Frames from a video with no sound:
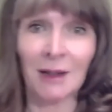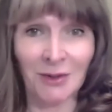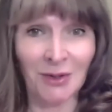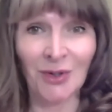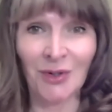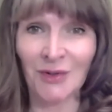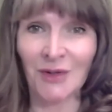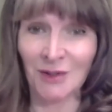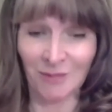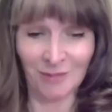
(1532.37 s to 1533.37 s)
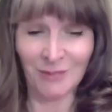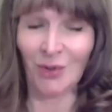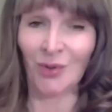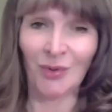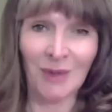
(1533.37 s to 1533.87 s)
a lot longer than
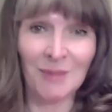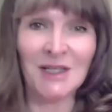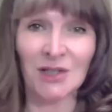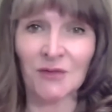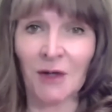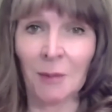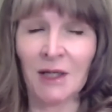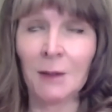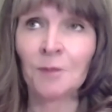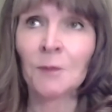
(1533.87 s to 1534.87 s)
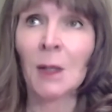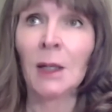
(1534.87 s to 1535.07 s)
your immediate family.